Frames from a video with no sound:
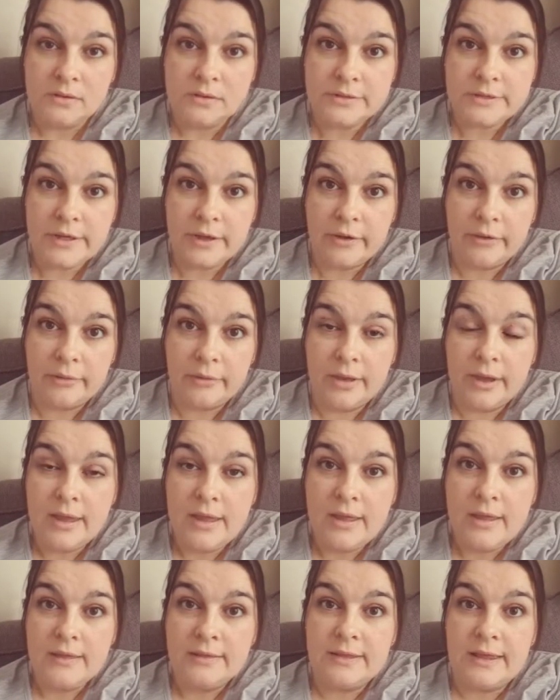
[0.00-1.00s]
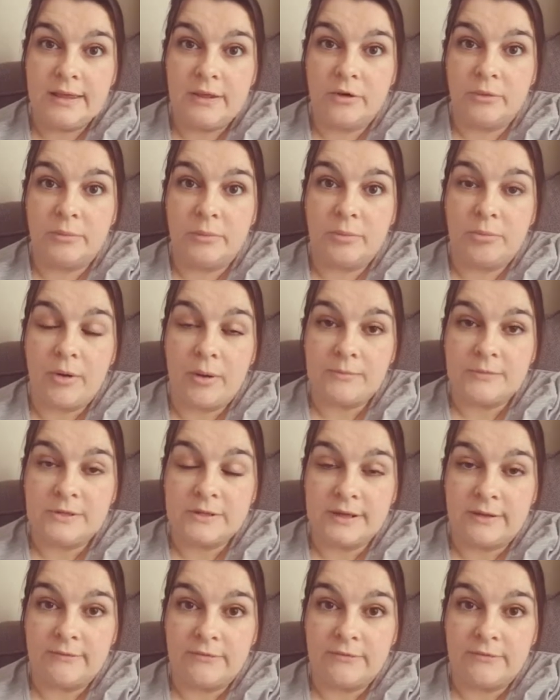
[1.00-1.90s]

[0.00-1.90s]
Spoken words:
So they got me prepped and